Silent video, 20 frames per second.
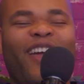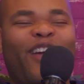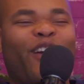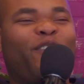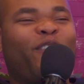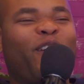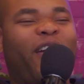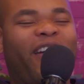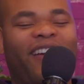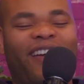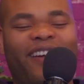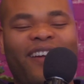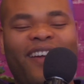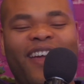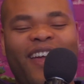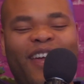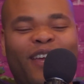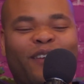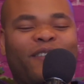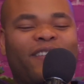
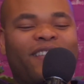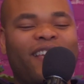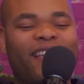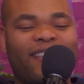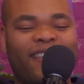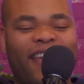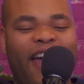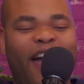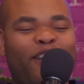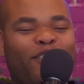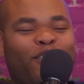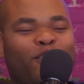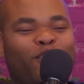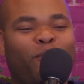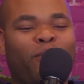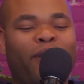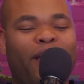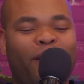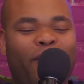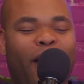if 6 characters
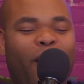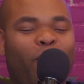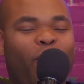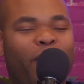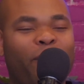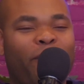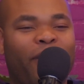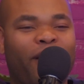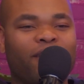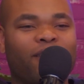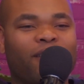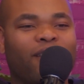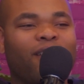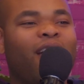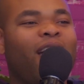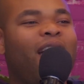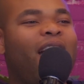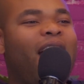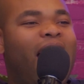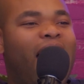are played by one person,
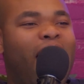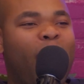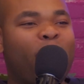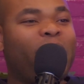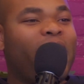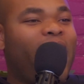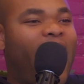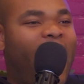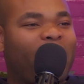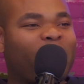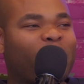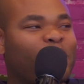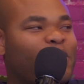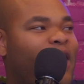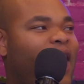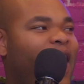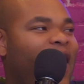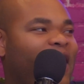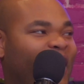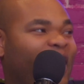how many actors
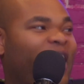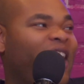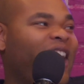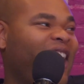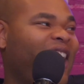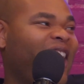are hired?